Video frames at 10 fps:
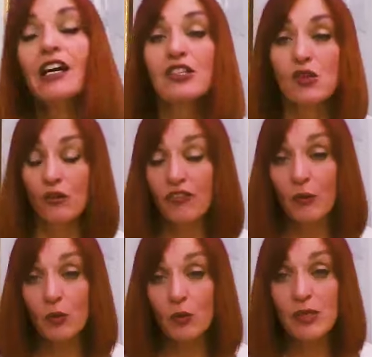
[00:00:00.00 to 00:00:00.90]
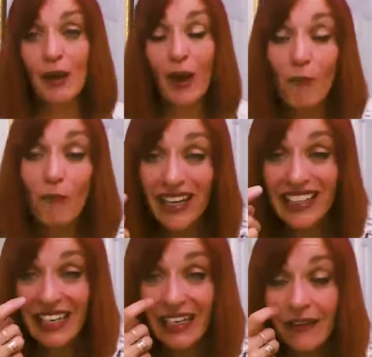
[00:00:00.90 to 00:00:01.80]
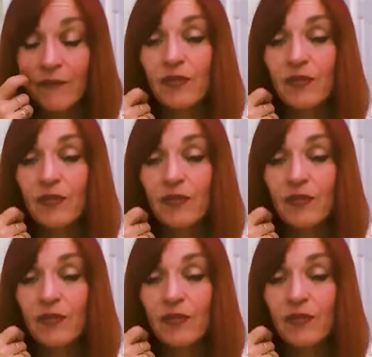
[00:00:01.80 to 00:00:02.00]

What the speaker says: So if it was about money,